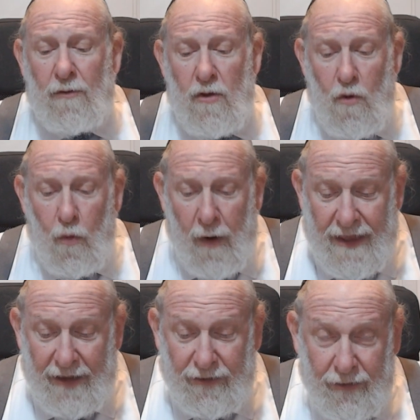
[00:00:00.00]
When
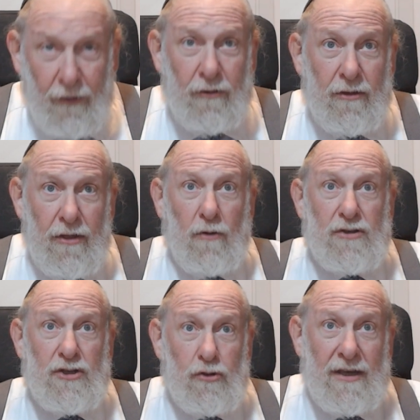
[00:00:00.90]
they turned
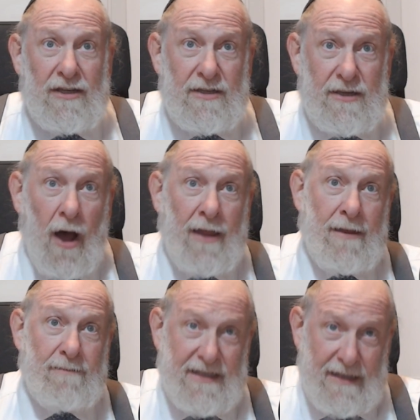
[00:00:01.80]
those dreams on
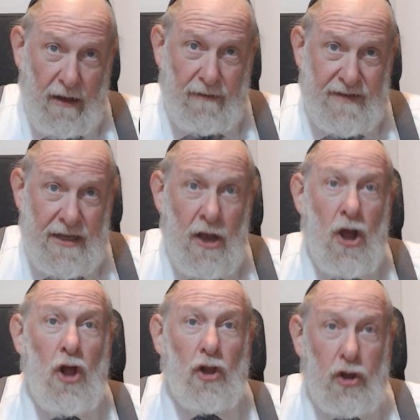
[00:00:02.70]
themselves,
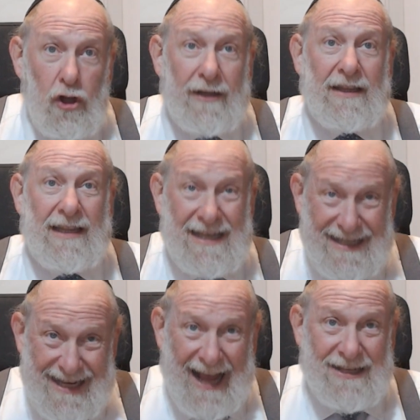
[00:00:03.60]
look at the
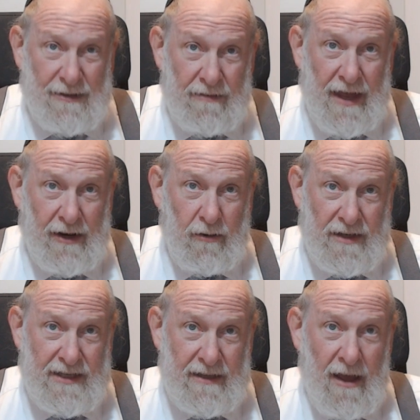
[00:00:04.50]
disaster that it
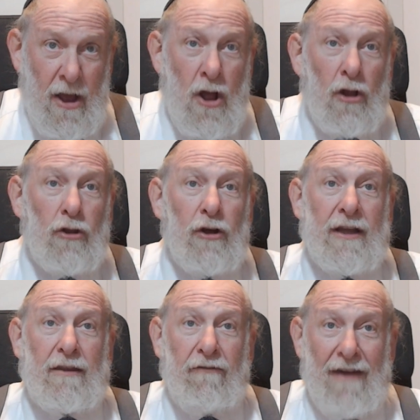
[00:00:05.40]
caused. Look
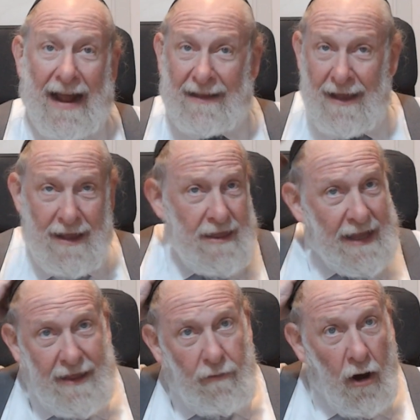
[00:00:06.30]
at the fact that
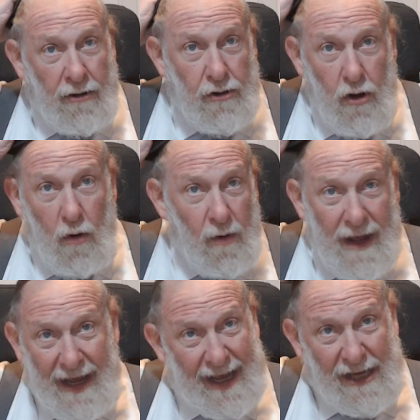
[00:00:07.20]
there are no
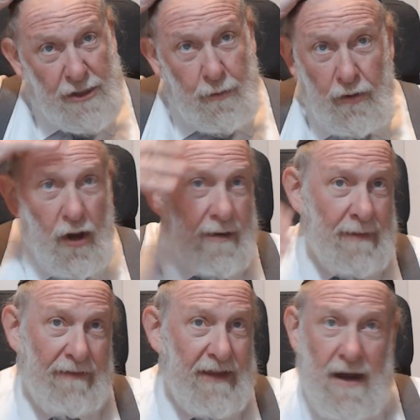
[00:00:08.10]
Chashmonaim
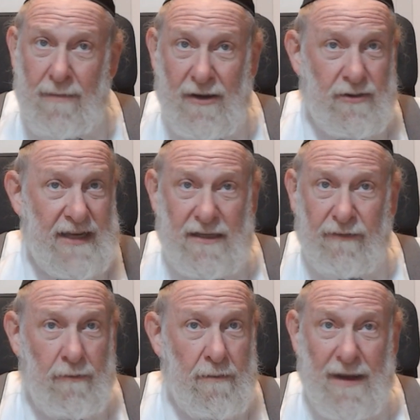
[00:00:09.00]
left. And anybody who says it
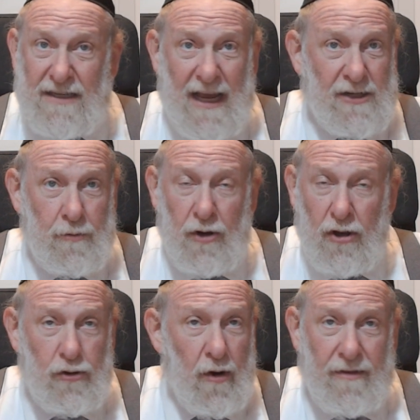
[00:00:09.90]
from the base Chashmonai,
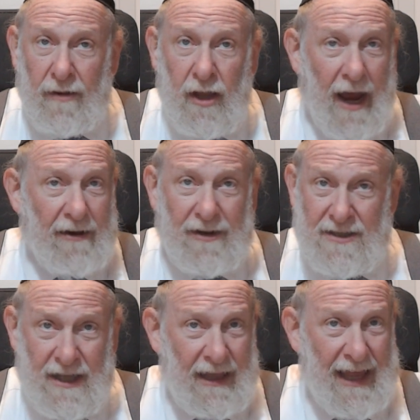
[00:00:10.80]
you know they're a liar, because
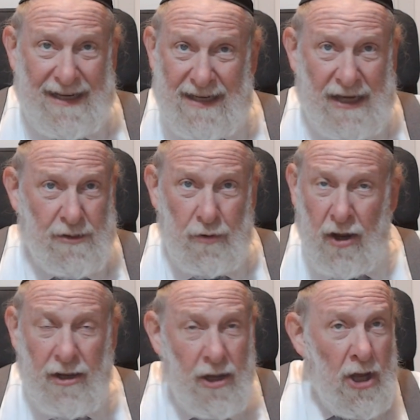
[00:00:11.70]
the last
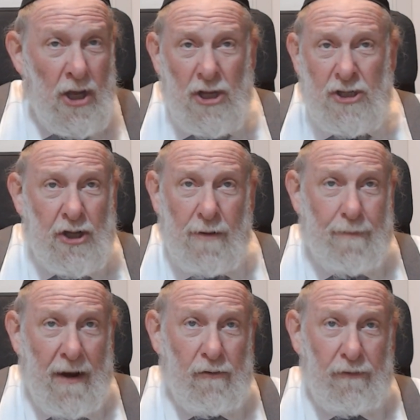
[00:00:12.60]
Chashmonai stood up
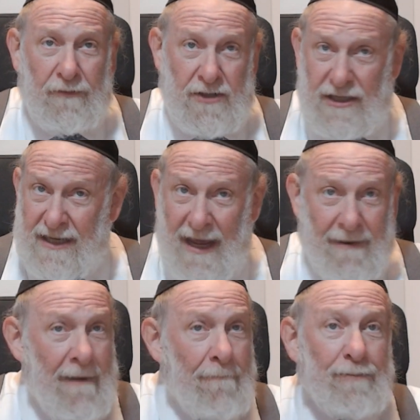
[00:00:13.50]
on a roof and she said,
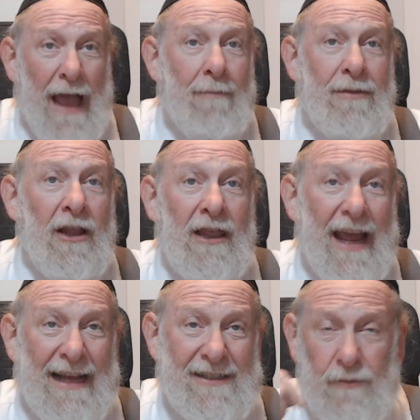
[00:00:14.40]
I'm the
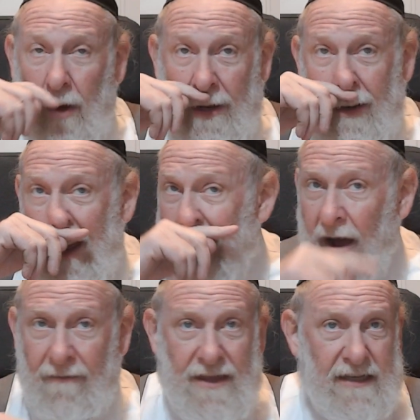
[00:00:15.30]
last one
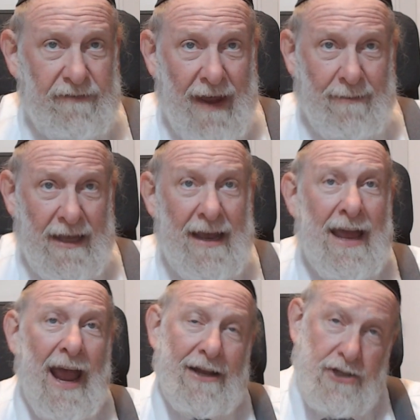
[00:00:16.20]
of this family.
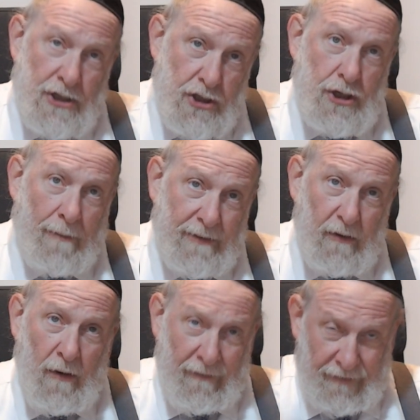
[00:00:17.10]
And she jumped
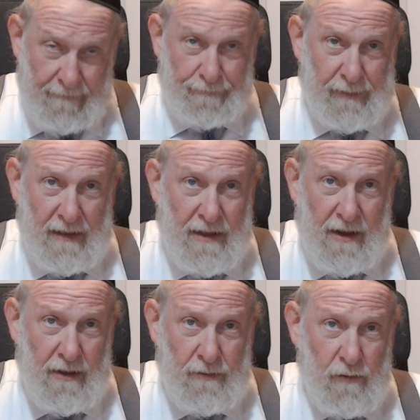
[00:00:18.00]
off
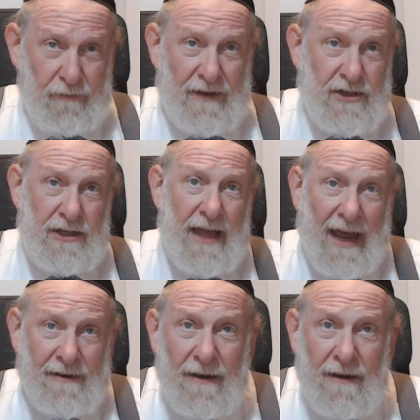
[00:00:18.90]
the roof and she died.